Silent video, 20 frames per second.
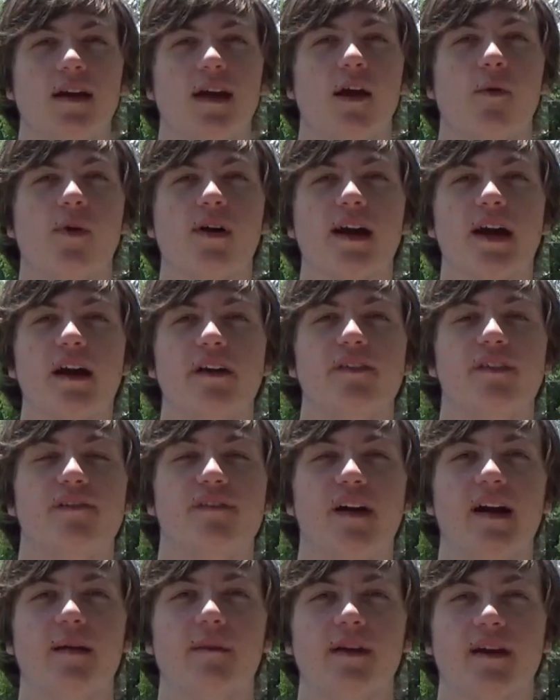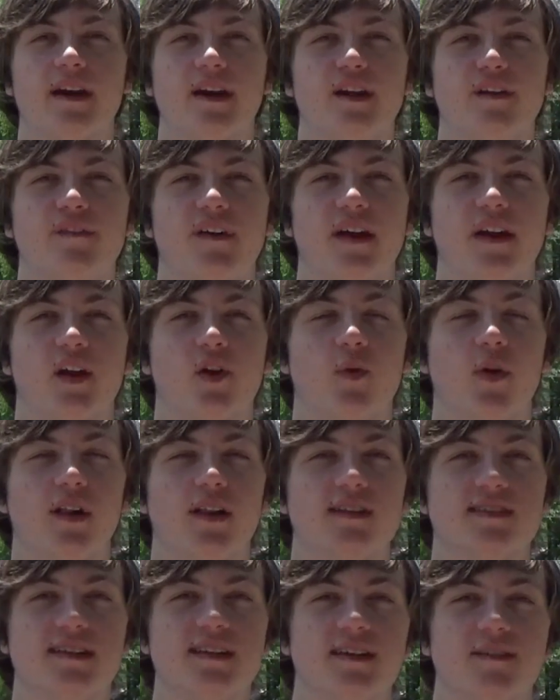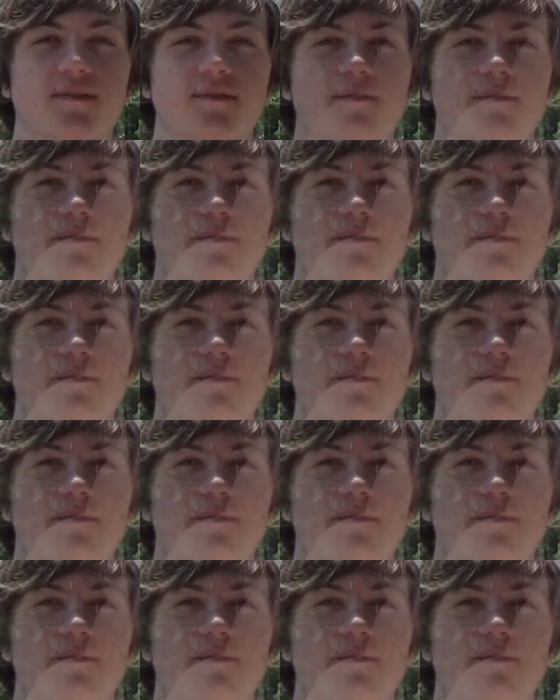And what kind of environment can you find koalas in?